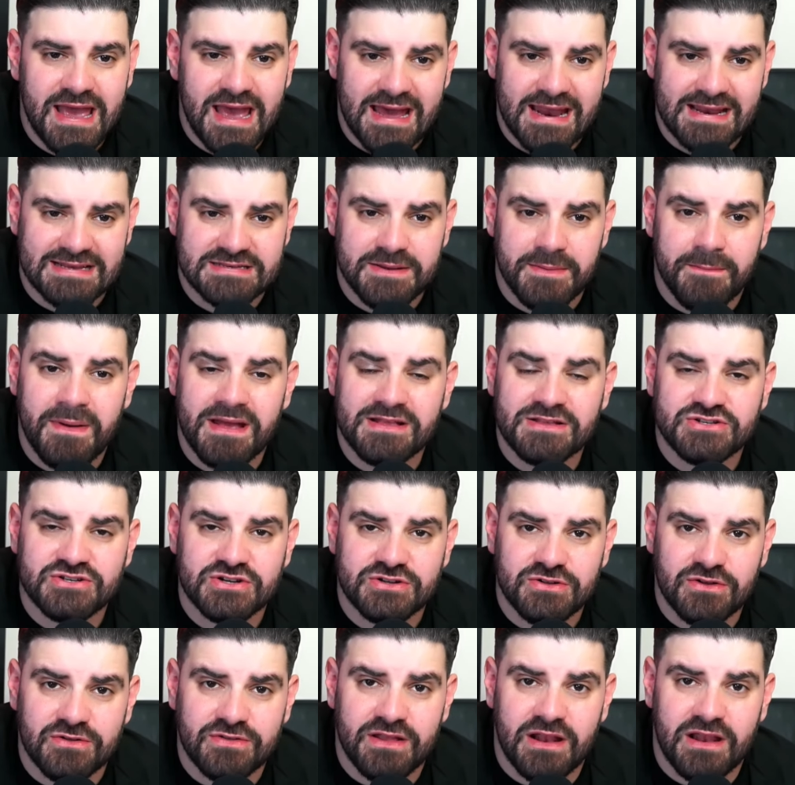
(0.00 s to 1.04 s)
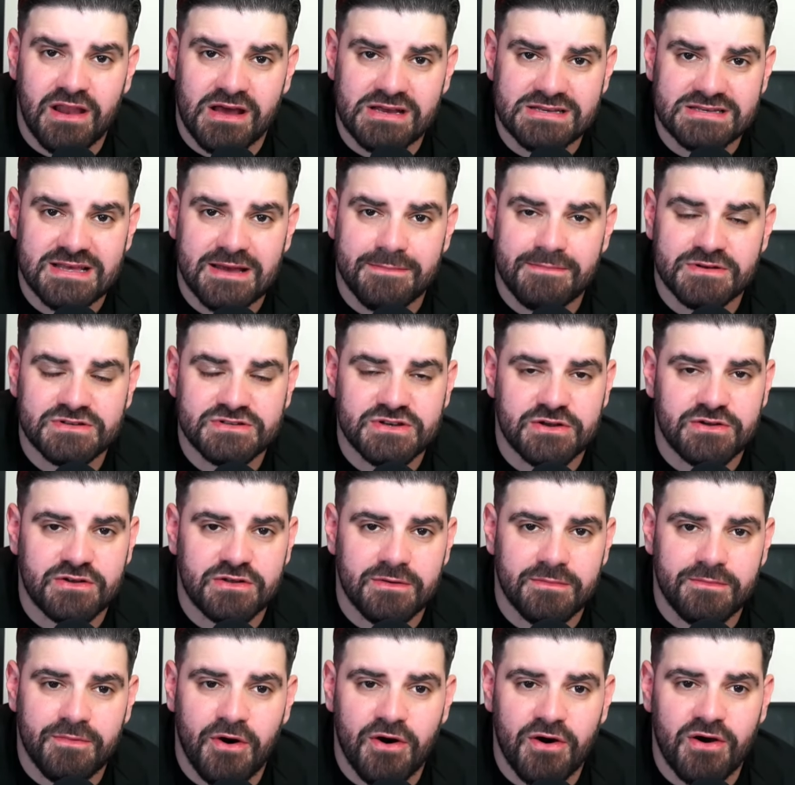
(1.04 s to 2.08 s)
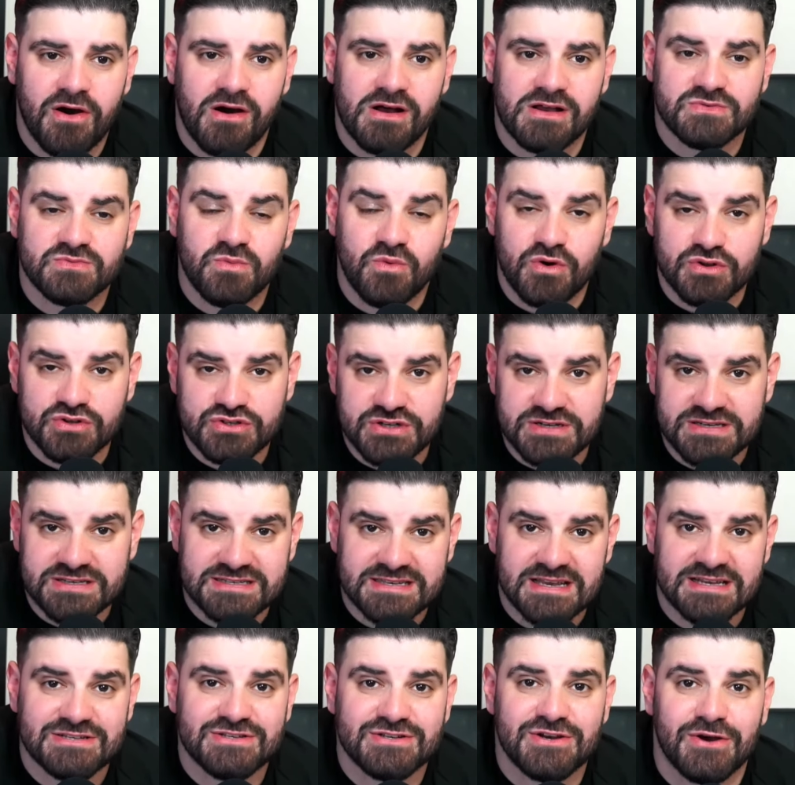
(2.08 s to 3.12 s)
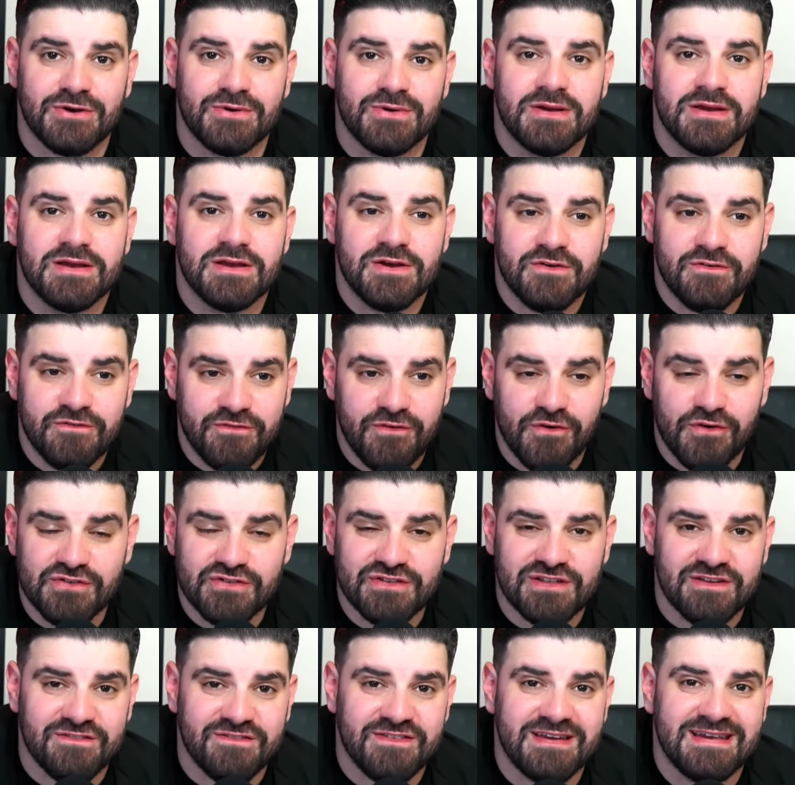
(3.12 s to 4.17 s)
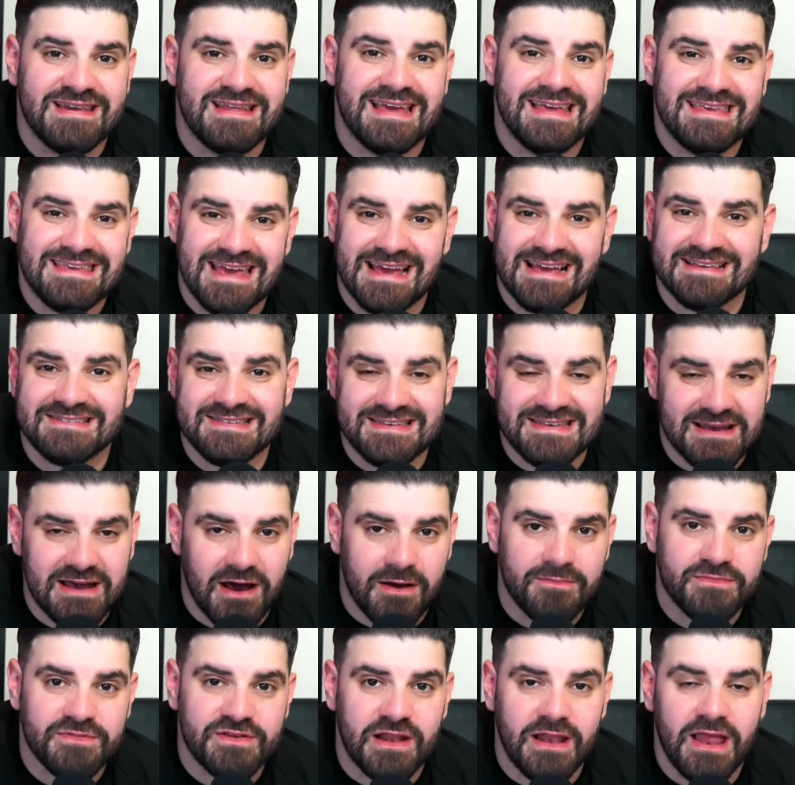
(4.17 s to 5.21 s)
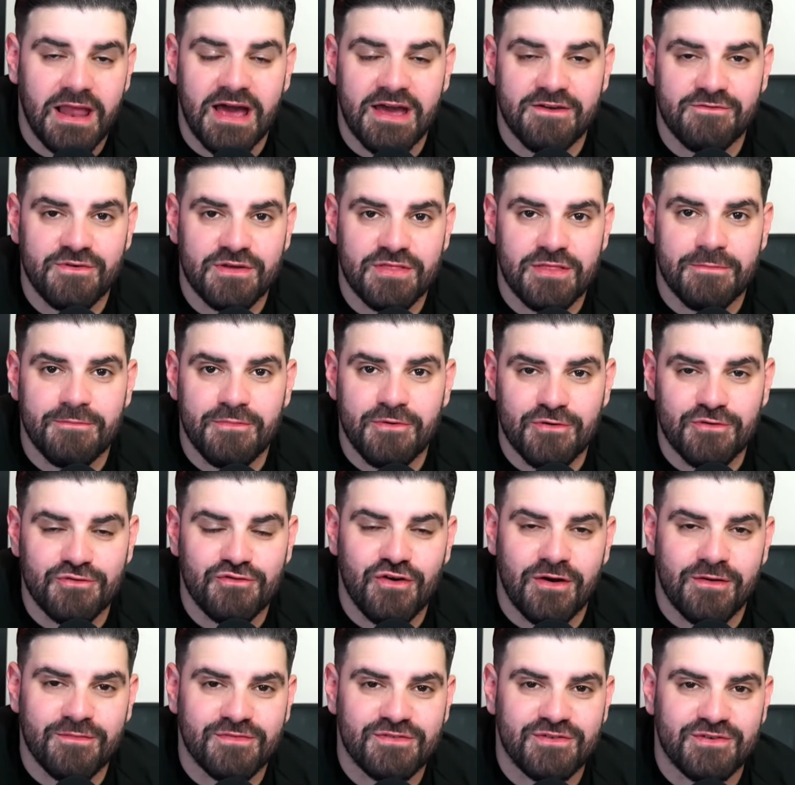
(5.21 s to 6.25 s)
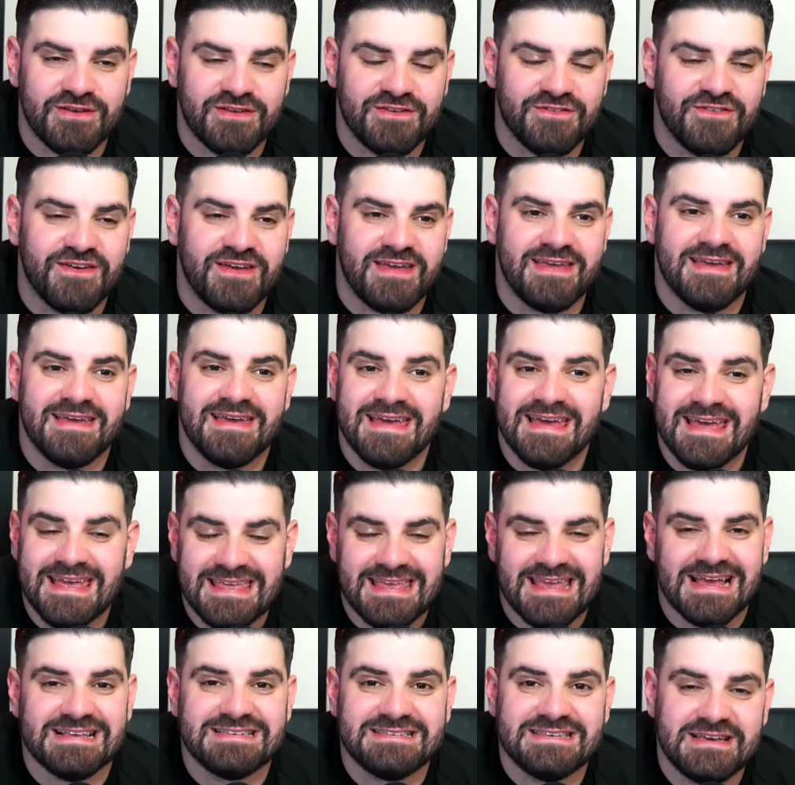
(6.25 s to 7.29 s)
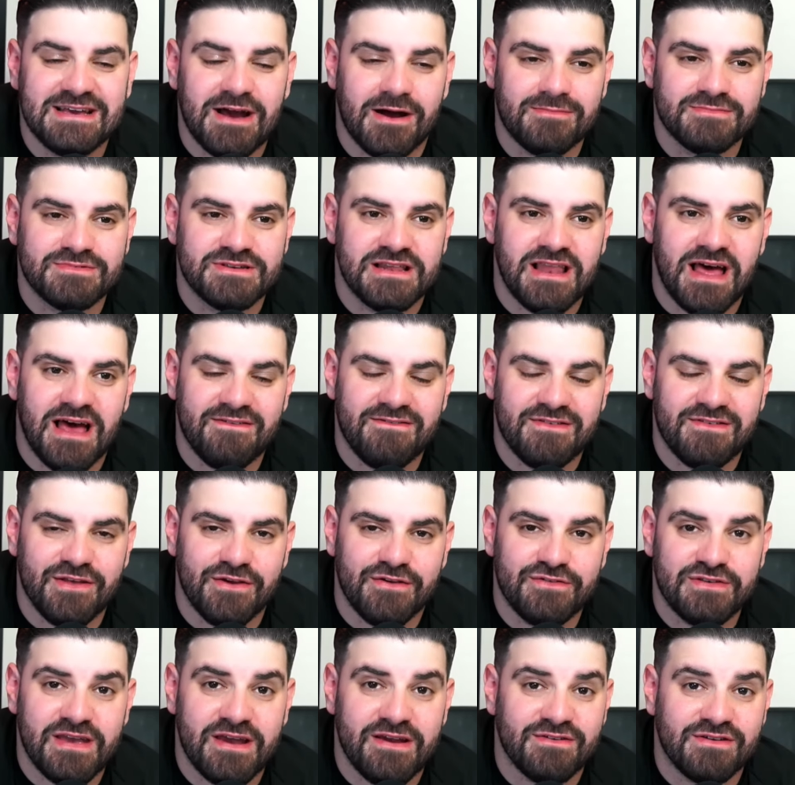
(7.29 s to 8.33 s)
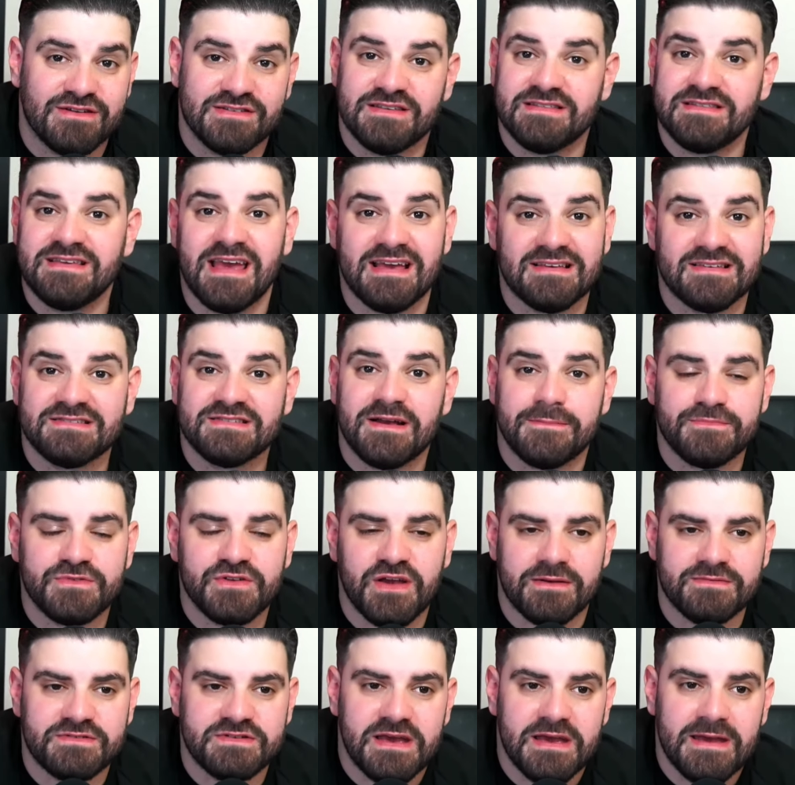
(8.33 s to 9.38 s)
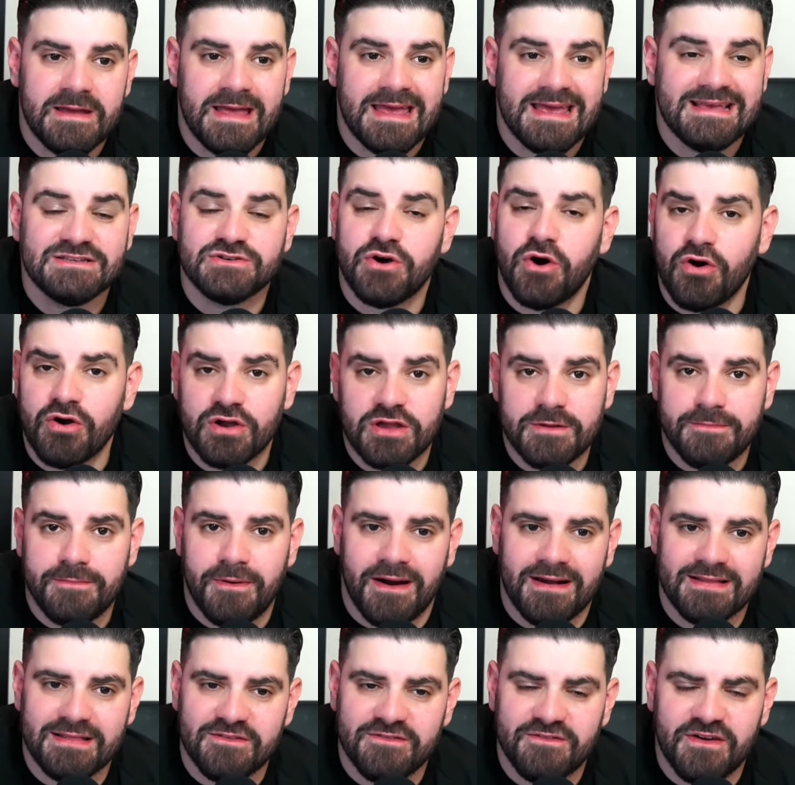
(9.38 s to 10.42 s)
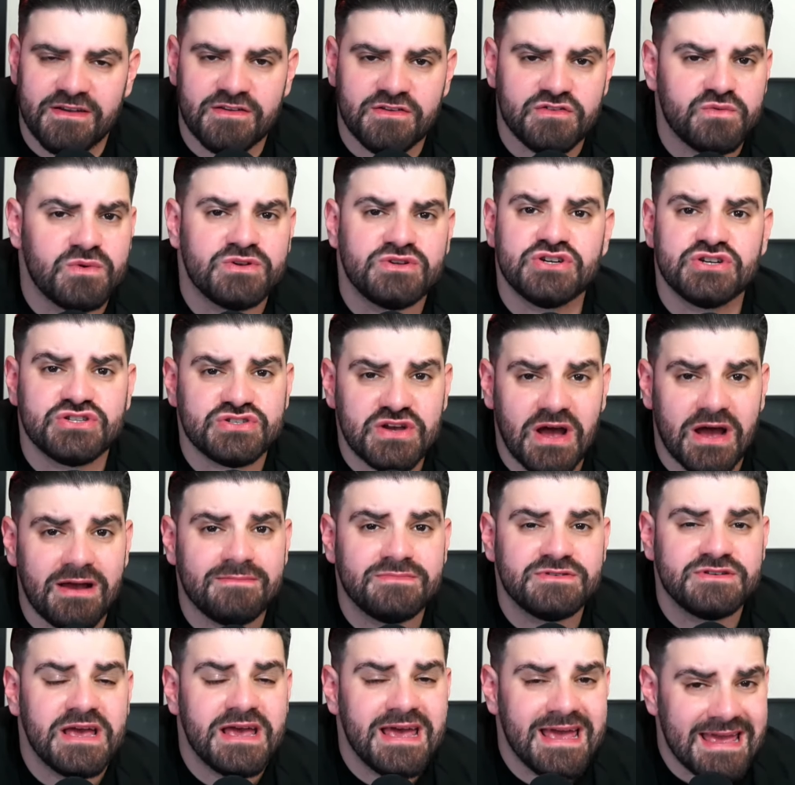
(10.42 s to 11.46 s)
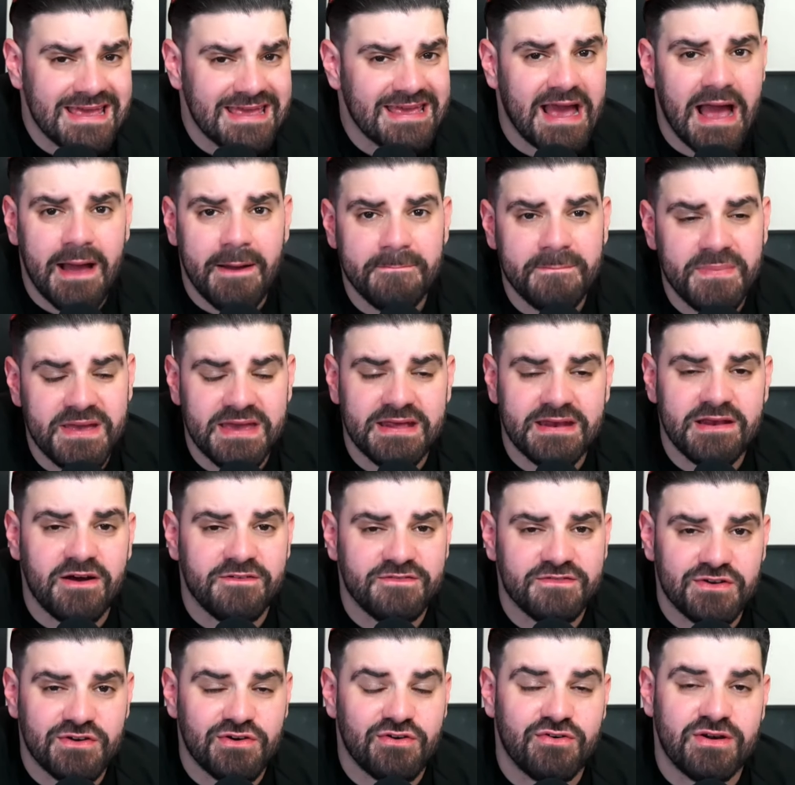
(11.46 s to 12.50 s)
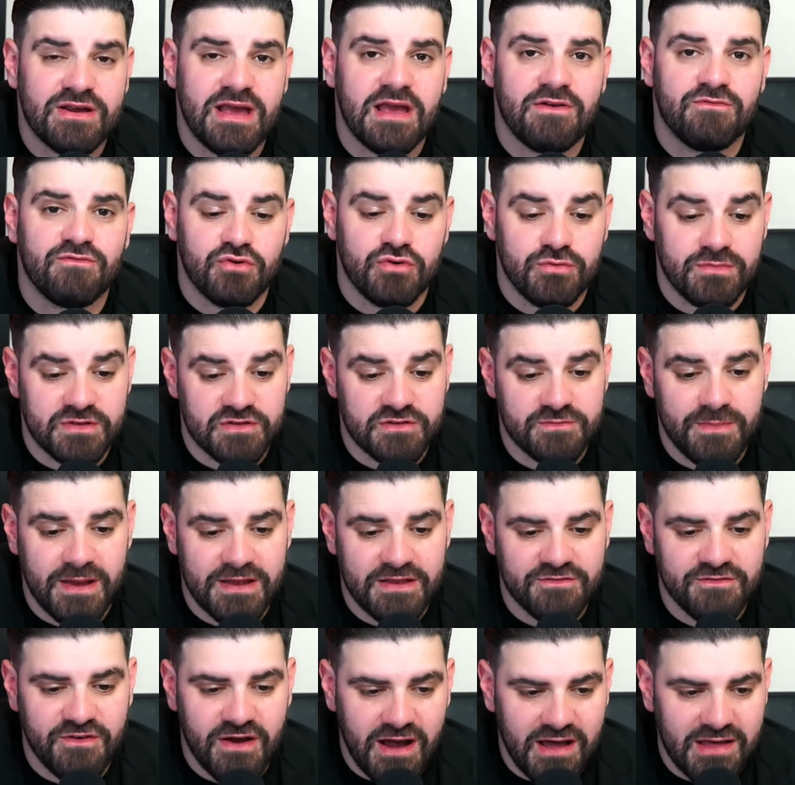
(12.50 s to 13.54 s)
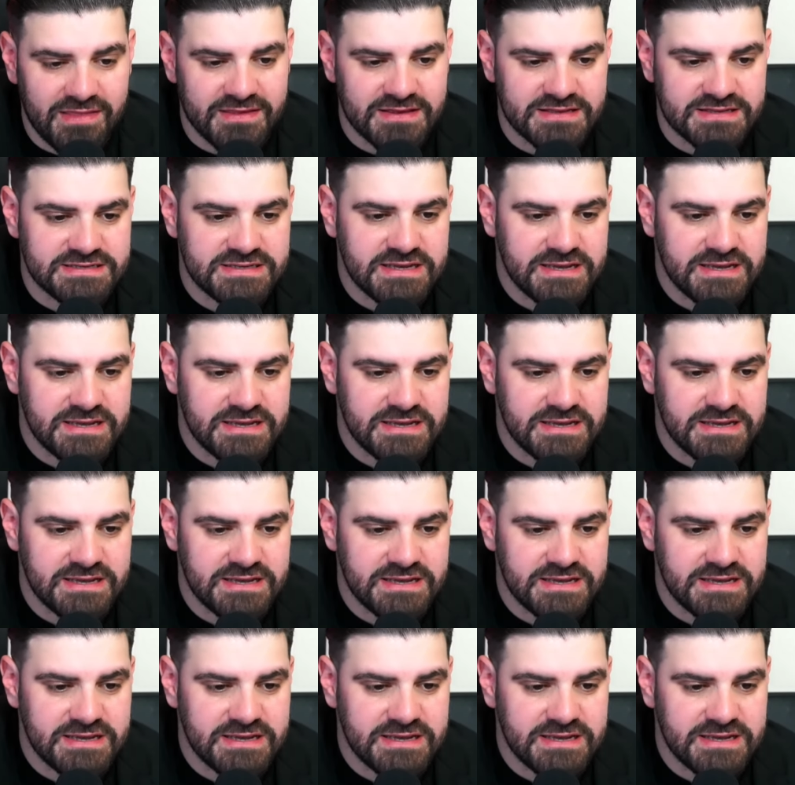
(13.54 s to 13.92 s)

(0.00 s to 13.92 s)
And as I mentioned on the last episode of the podcast, watching Sesko for Slovenia, yes, he comes alive when the ball drops to his feet. Yes, he comes alive in those areas. And yes, sometimes he's occupying defenders, which at times can be enough to create room and space for others.